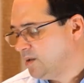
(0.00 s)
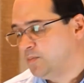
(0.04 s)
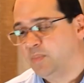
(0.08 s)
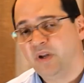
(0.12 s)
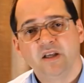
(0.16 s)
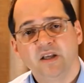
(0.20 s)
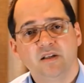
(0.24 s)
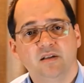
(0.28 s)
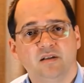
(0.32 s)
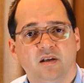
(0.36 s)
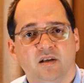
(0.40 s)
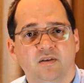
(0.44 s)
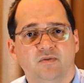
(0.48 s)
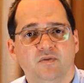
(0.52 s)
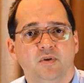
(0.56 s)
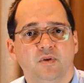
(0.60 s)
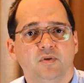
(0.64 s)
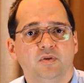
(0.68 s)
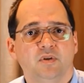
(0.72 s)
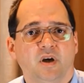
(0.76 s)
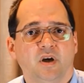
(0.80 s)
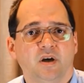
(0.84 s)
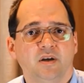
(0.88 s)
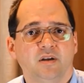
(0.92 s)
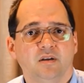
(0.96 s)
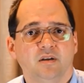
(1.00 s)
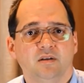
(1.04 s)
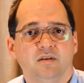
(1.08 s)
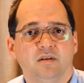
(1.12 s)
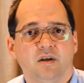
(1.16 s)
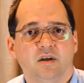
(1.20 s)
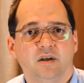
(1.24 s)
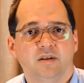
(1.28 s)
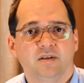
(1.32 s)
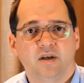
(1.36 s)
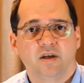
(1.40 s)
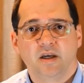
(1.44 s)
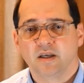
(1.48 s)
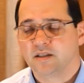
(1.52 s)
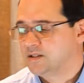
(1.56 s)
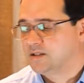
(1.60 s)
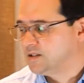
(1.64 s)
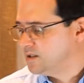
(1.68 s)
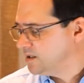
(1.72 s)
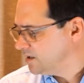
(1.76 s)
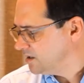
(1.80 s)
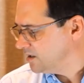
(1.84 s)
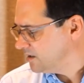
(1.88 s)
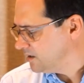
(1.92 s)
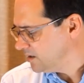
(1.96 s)
I played a few Tidal tracks,
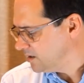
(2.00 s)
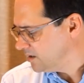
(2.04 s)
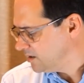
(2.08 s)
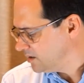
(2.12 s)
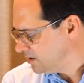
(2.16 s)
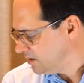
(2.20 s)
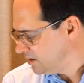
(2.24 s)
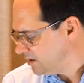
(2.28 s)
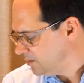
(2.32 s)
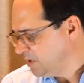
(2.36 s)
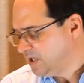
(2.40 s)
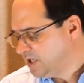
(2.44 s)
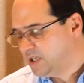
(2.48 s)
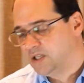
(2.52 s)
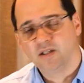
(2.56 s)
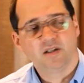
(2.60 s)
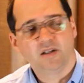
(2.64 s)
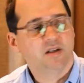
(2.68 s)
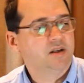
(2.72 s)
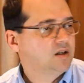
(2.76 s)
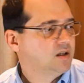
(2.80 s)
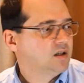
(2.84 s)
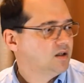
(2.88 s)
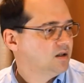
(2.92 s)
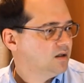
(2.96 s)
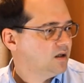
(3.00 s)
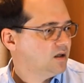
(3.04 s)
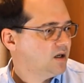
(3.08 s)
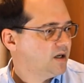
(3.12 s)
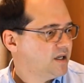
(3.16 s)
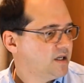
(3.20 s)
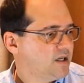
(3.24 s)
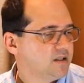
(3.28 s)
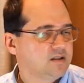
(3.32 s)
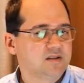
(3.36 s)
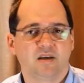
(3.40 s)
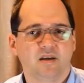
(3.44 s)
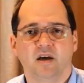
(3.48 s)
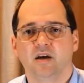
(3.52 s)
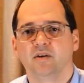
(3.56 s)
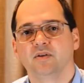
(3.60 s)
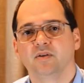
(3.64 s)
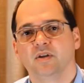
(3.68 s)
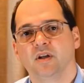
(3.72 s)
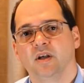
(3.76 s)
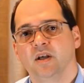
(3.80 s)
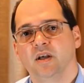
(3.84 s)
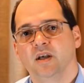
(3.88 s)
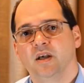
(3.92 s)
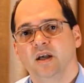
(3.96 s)
and immediately I had
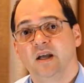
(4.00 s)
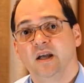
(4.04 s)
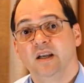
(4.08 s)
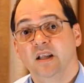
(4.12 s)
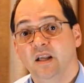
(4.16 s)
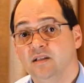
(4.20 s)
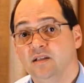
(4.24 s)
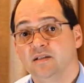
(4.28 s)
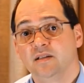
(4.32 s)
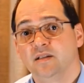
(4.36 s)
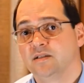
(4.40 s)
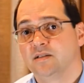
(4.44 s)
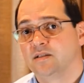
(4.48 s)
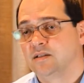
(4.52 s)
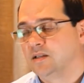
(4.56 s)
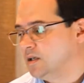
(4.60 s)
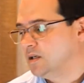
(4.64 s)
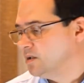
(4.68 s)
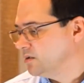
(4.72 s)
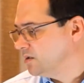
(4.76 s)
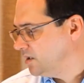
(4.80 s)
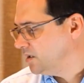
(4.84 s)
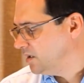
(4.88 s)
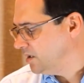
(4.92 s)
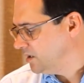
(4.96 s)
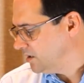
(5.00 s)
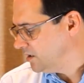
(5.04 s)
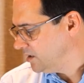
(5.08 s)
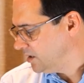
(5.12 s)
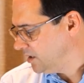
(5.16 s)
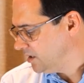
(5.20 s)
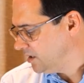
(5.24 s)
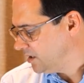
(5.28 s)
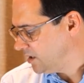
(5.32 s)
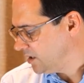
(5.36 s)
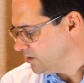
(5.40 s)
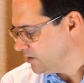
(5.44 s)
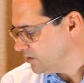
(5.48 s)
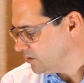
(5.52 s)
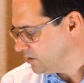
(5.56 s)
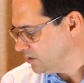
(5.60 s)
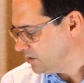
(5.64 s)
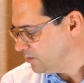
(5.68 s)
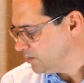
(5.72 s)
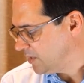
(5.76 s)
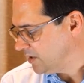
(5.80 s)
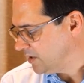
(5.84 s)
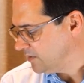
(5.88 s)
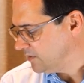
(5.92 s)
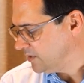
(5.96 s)
sound, an excellent sound in our
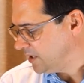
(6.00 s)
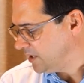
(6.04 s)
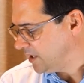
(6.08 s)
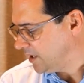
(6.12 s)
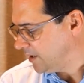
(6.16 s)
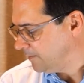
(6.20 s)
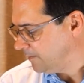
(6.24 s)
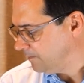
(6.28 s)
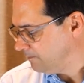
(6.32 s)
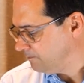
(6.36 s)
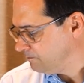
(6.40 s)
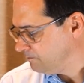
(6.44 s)
room over here.